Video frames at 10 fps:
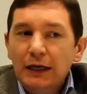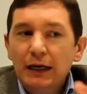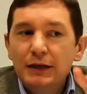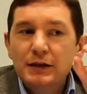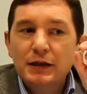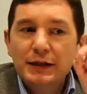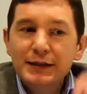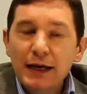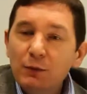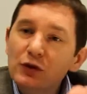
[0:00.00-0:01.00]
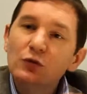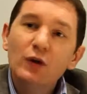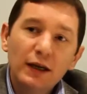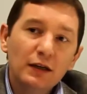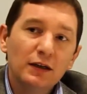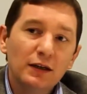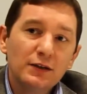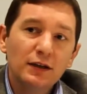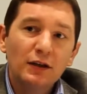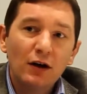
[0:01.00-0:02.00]
It's an attempt to recognize
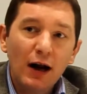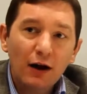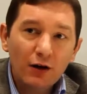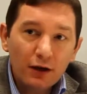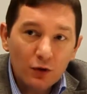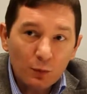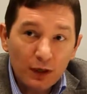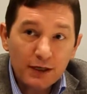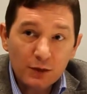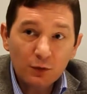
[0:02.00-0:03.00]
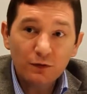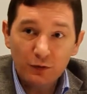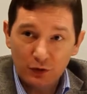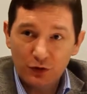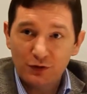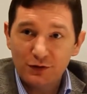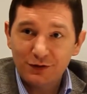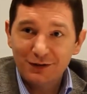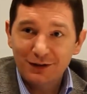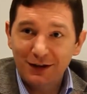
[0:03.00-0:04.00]
that there are irreplaceable functions
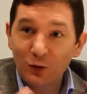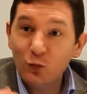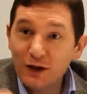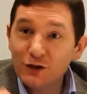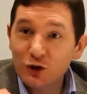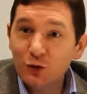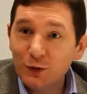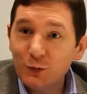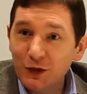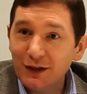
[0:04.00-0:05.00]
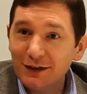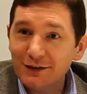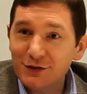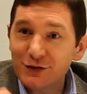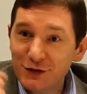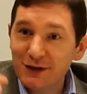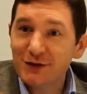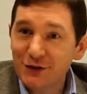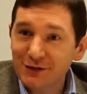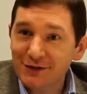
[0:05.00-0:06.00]
that we as human beings, as
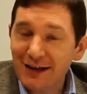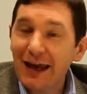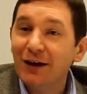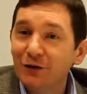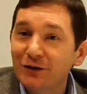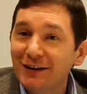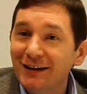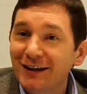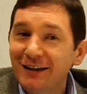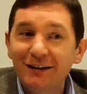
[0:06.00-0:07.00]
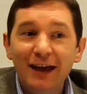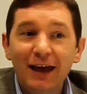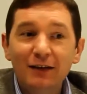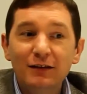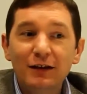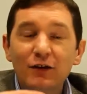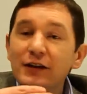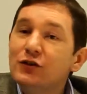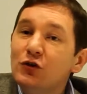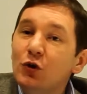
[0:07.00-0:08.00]
citizens, have that there
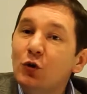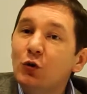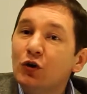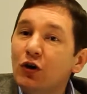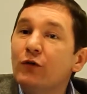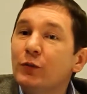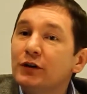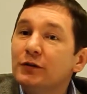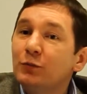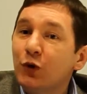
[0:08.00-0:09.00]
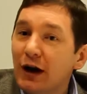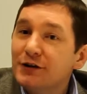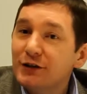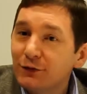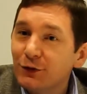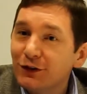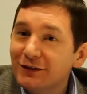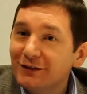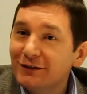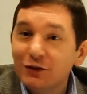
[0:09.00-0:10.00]
is no government proxy for.
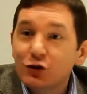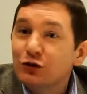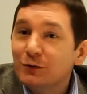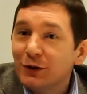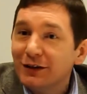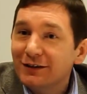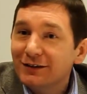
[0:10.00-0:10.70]
There shouldn't be.